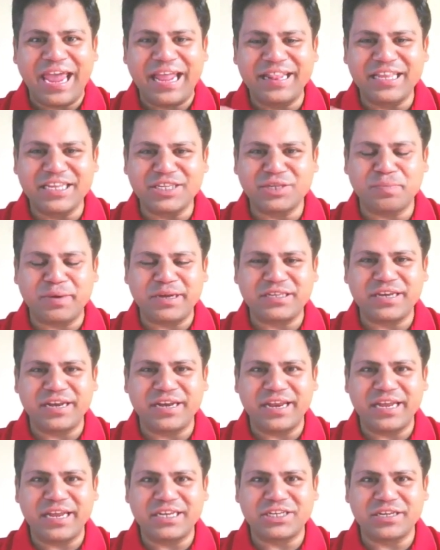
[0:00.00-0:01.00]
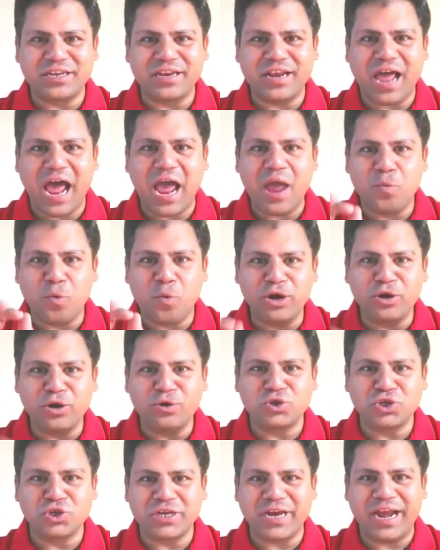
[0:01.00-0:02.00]
In this presentation, I
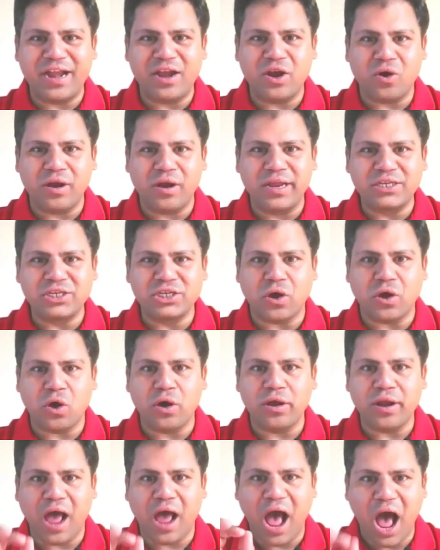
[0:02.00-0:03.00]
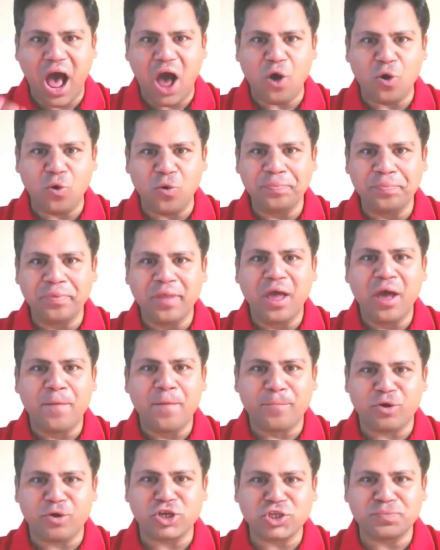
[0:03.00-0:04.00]
want to share knowledge on how
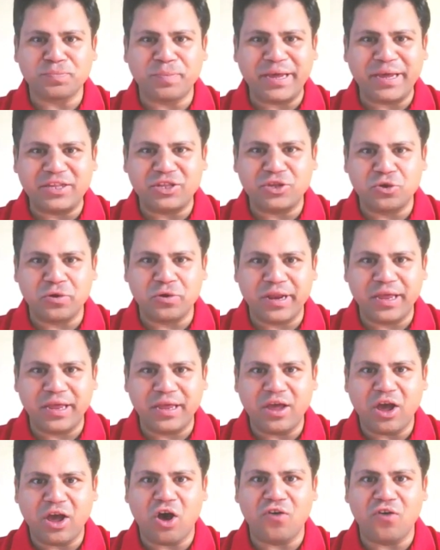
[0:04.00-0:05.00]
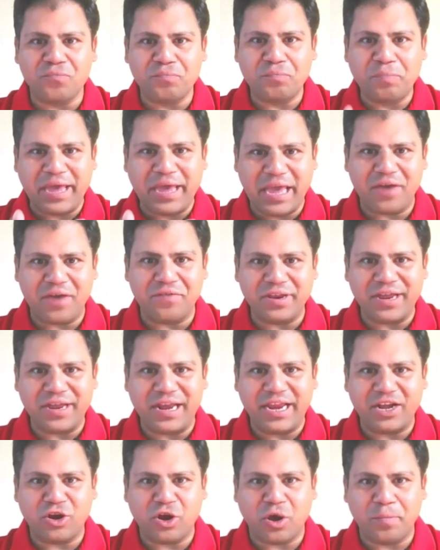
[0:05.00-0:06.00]
prospect theory of
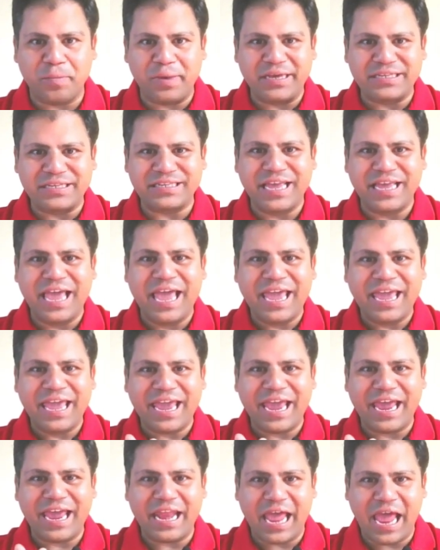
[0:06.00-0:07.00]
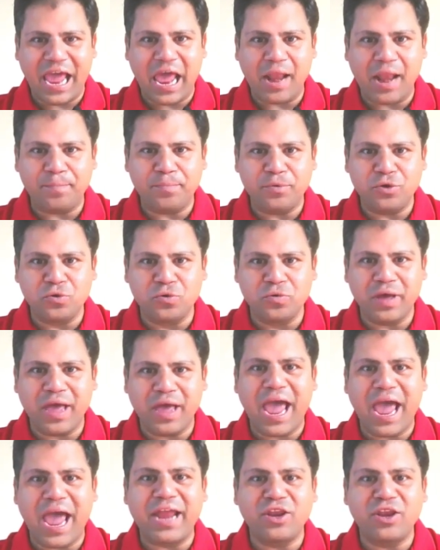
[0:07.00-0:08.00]
behavioral economics can help you
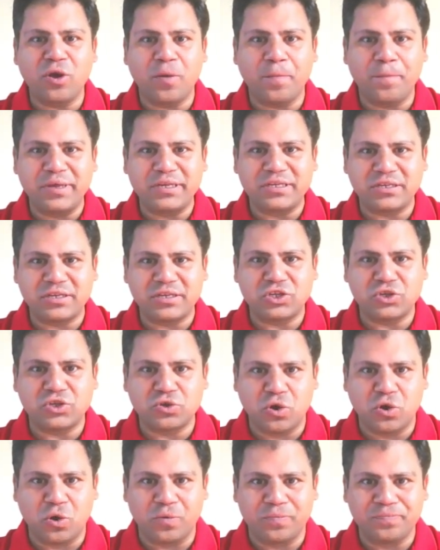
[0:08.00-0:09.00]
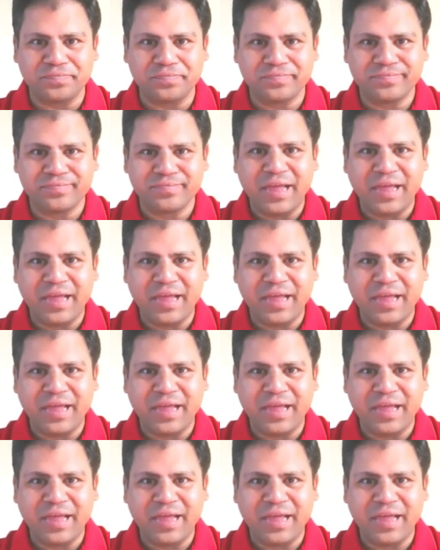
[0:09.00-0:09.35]
and your business grow.